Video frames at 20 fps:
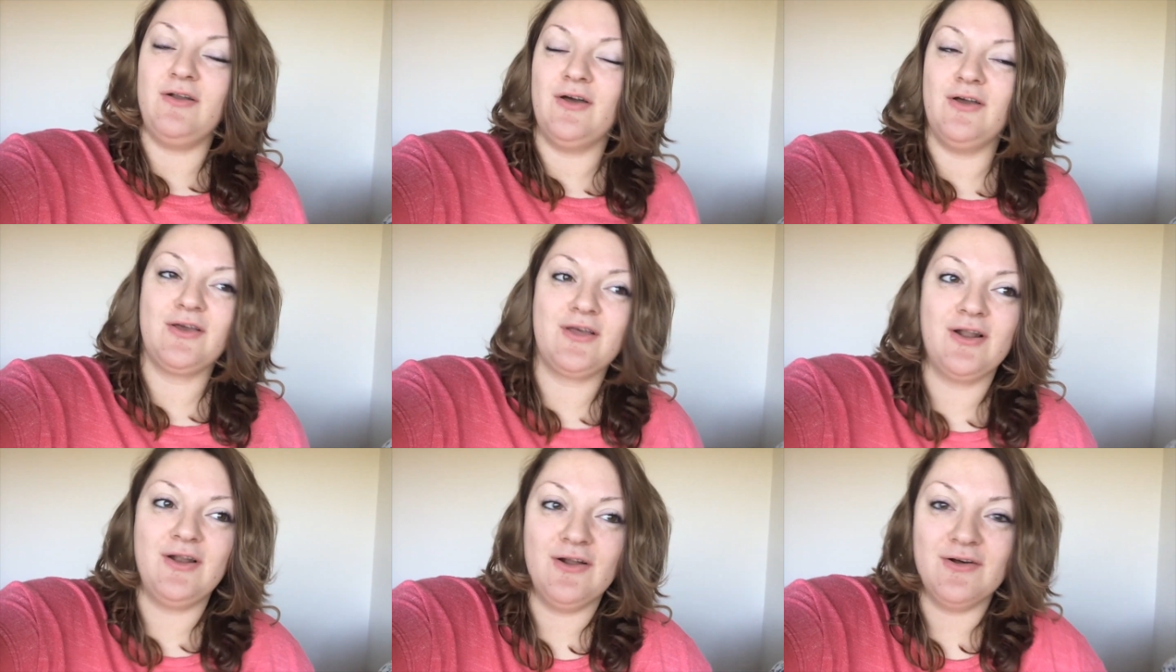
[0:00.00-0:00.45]

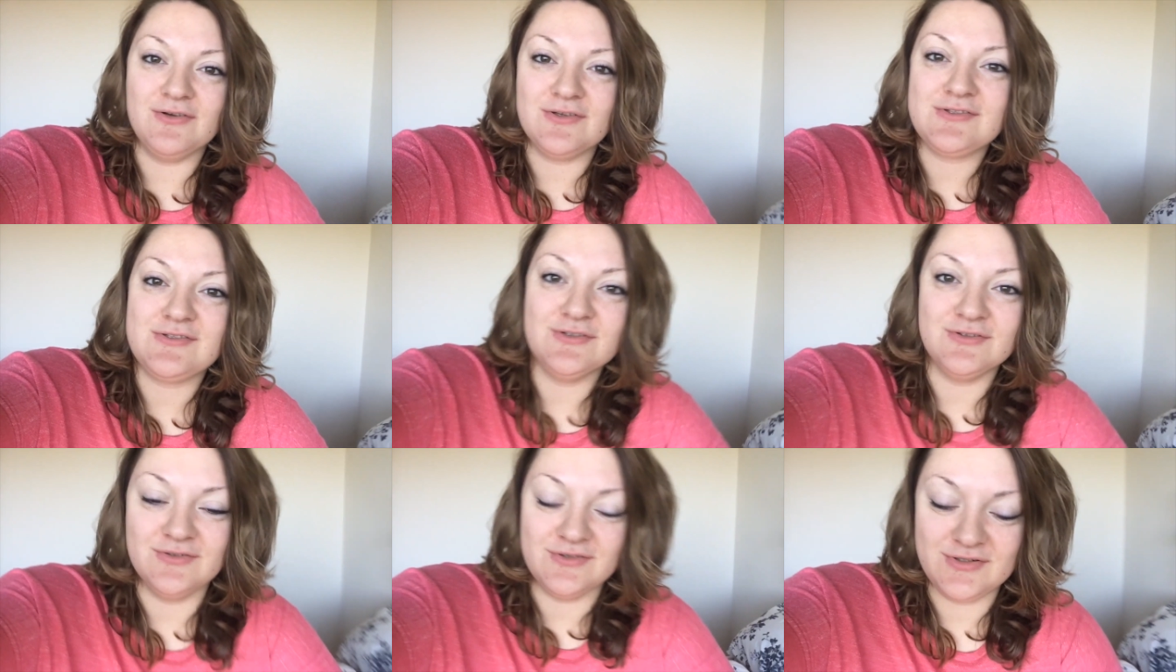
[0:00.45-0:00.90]
like a long
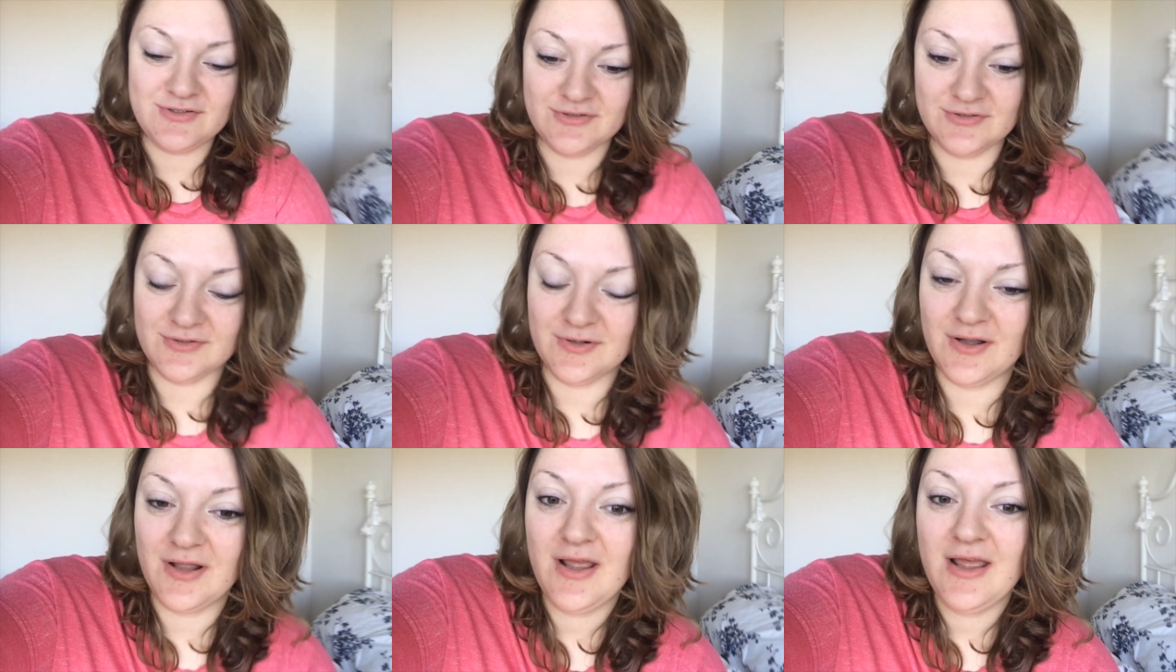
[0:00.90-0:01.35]
story
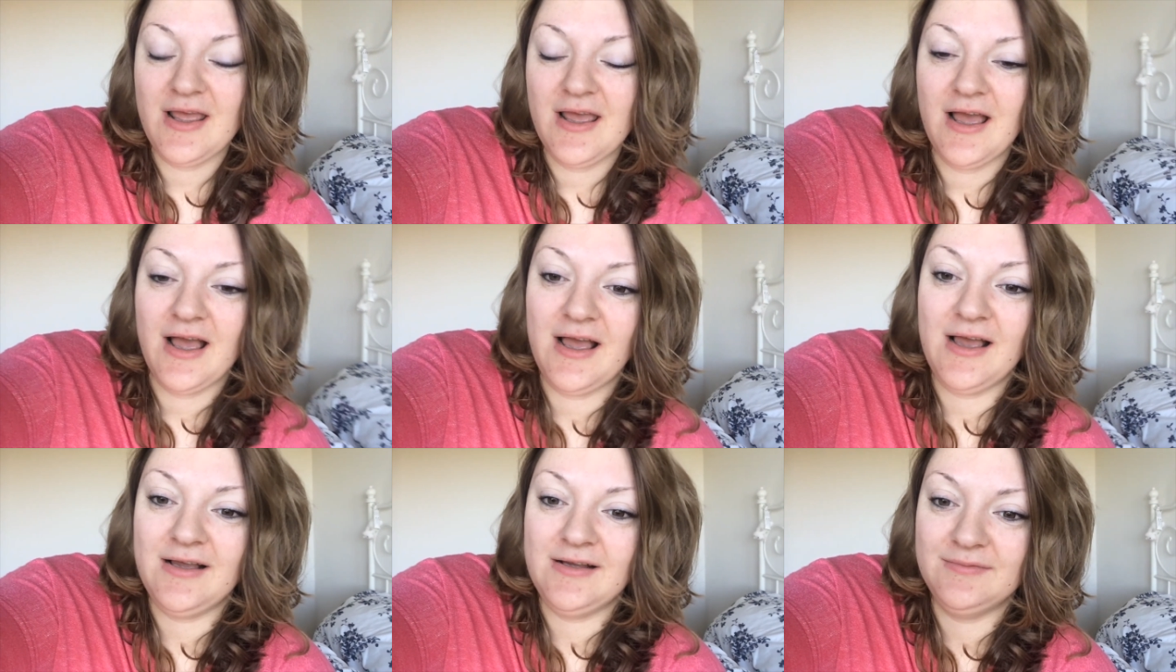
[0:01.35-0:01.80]
short,
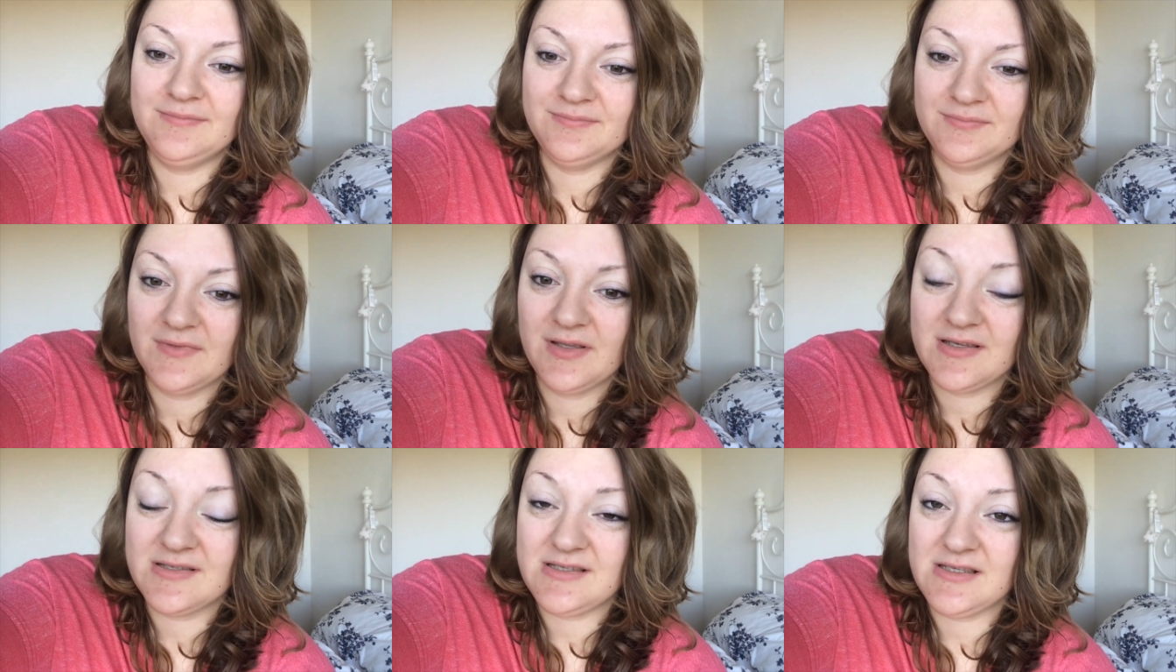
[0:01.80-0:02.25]
because um,
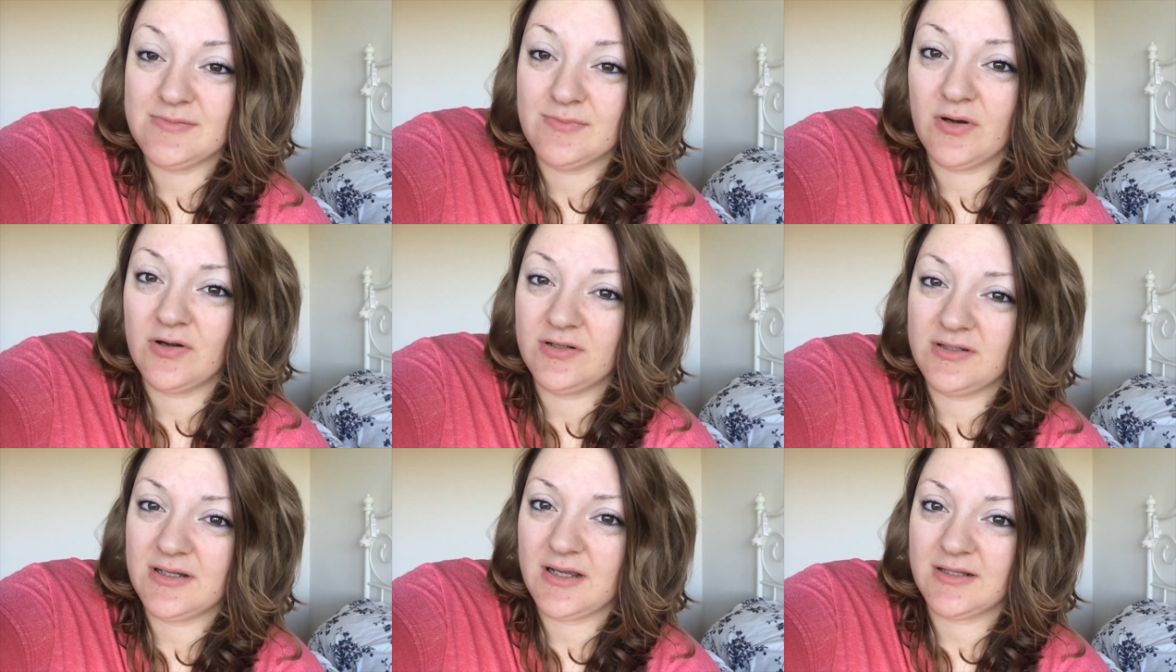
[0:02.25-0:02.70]
he's
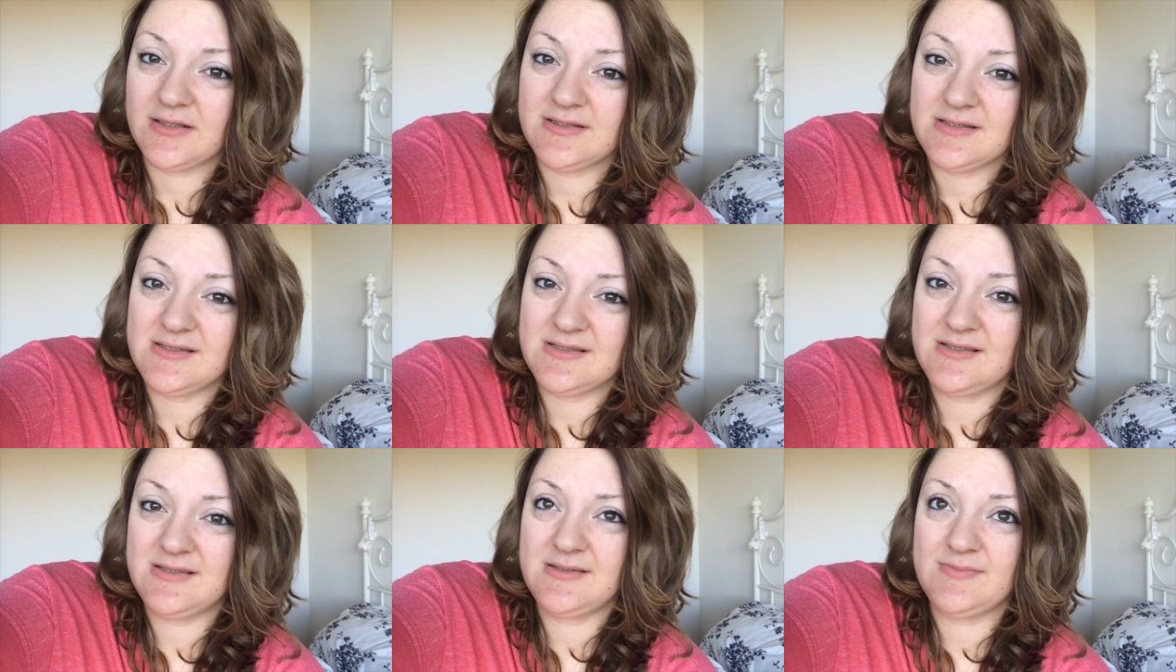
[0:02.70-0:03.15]
my
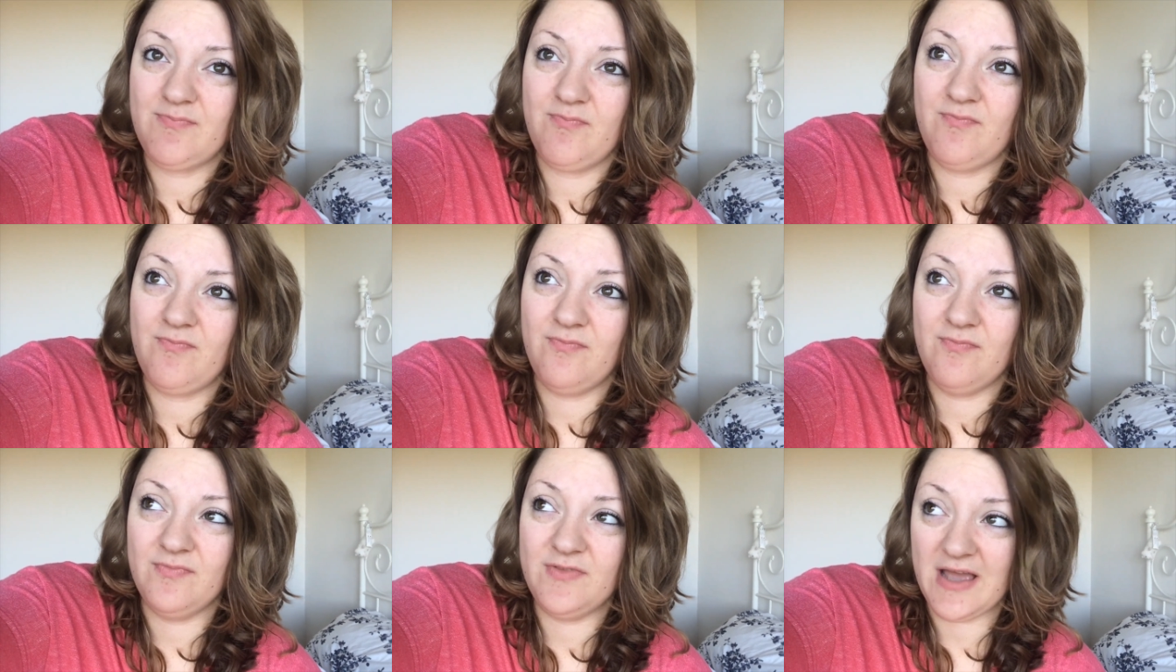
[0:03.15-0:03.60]
dad's
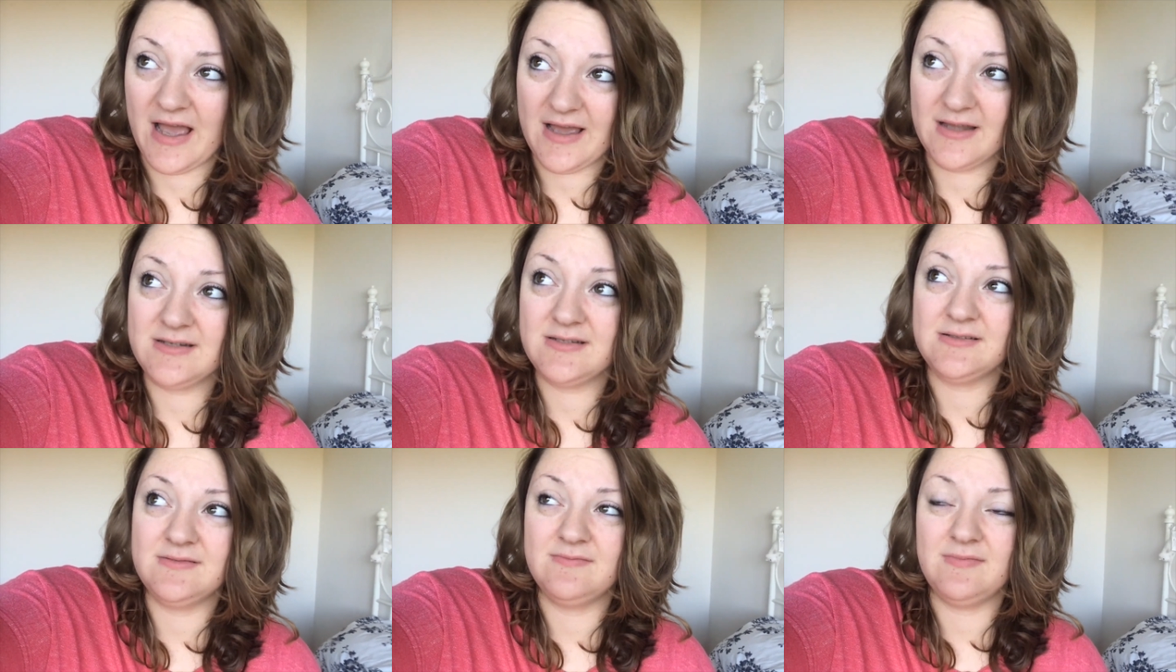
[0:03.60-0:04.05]

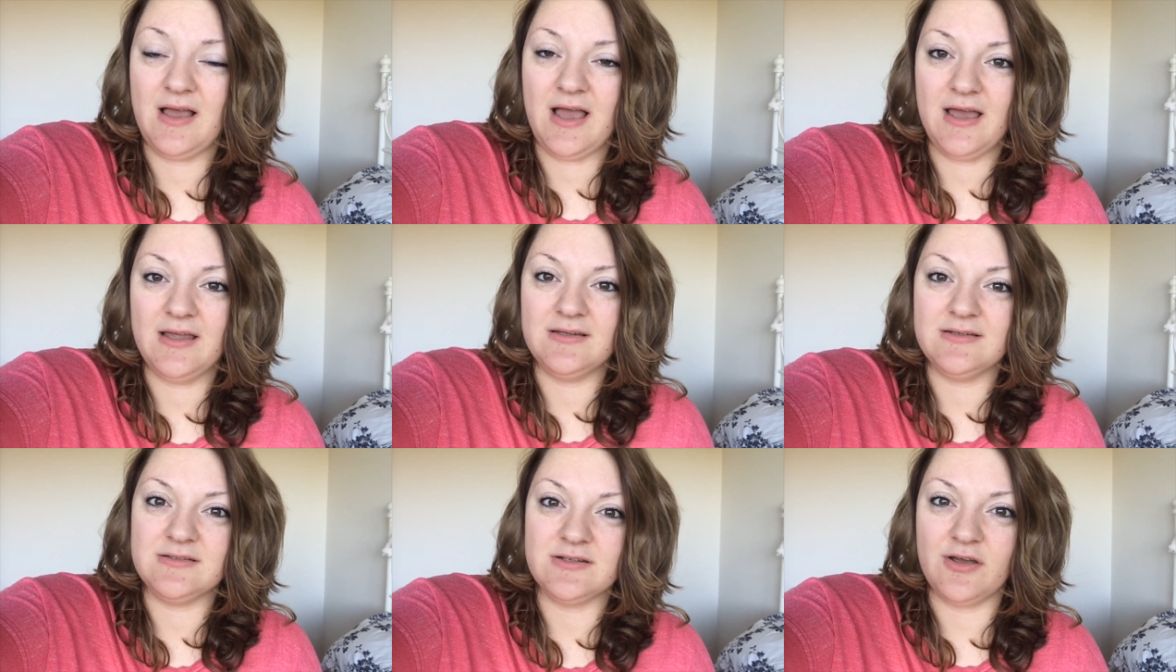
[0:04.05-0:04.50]
dad,
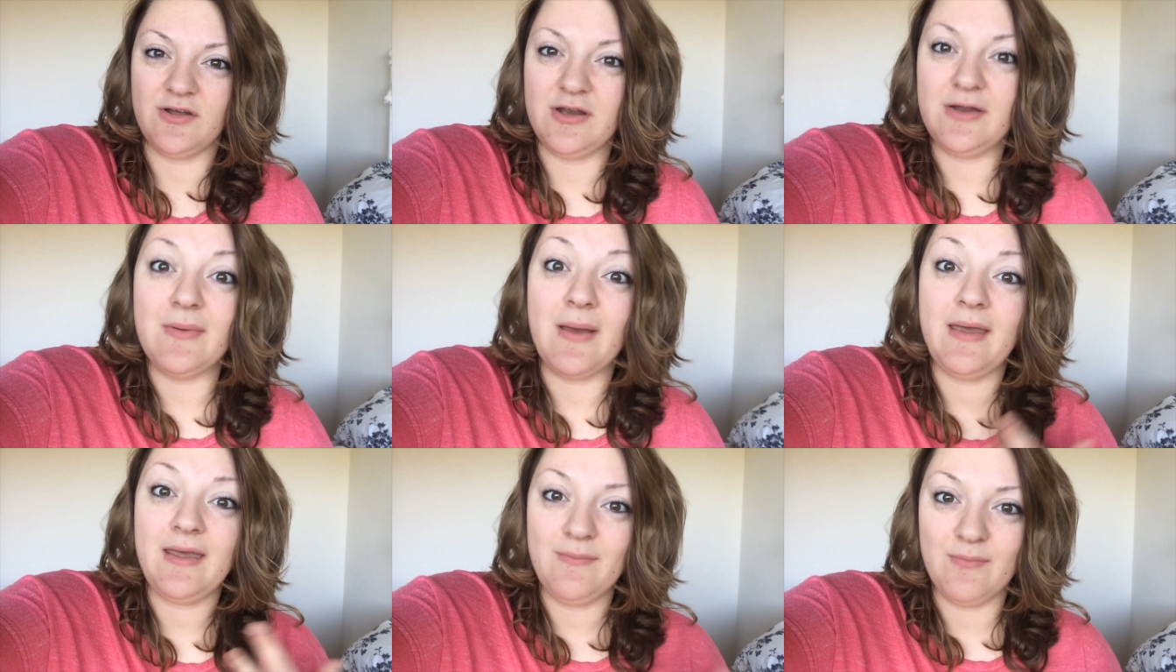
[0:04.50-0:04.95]
and I only
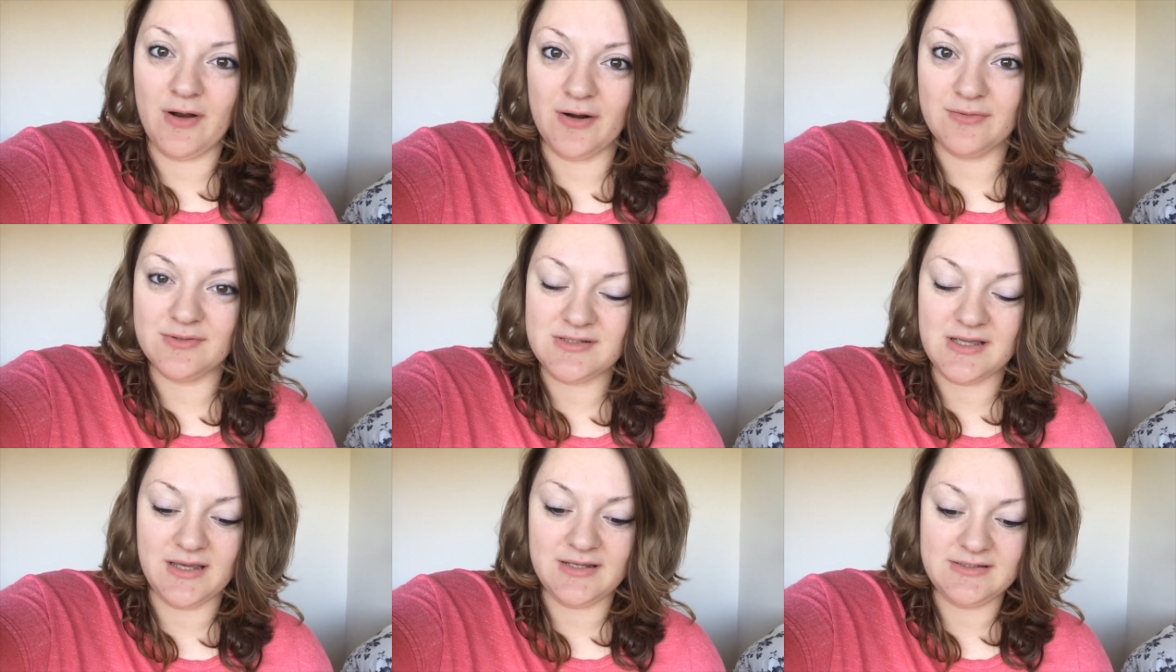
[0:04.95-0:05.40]
met him when I
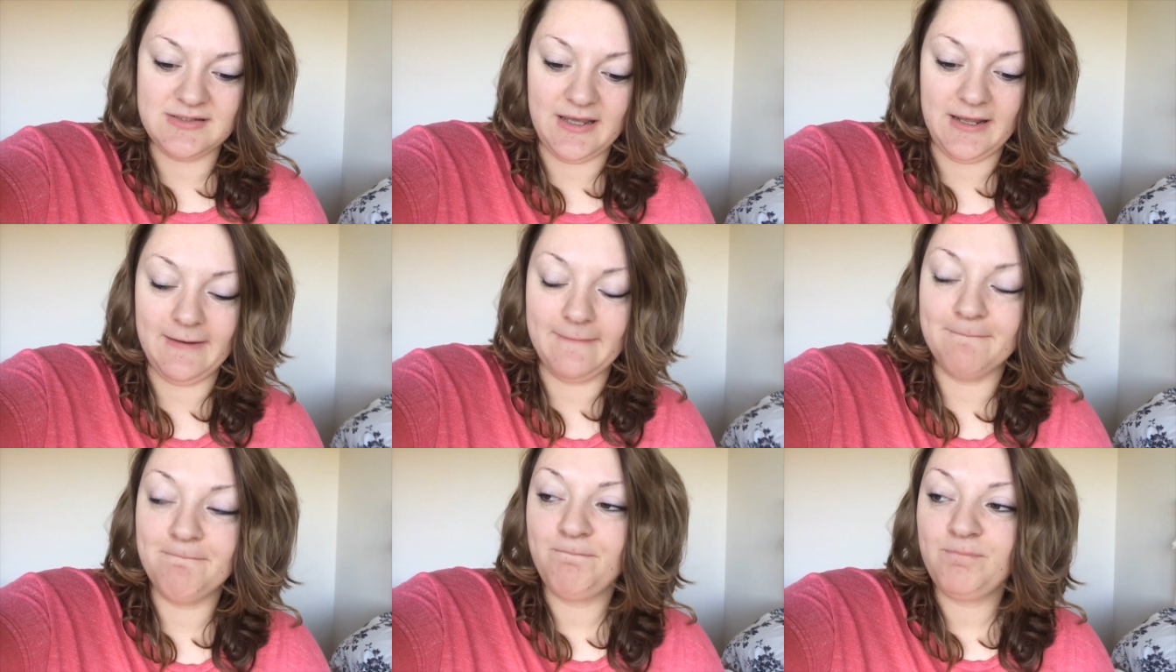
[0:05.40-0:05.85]
was 18.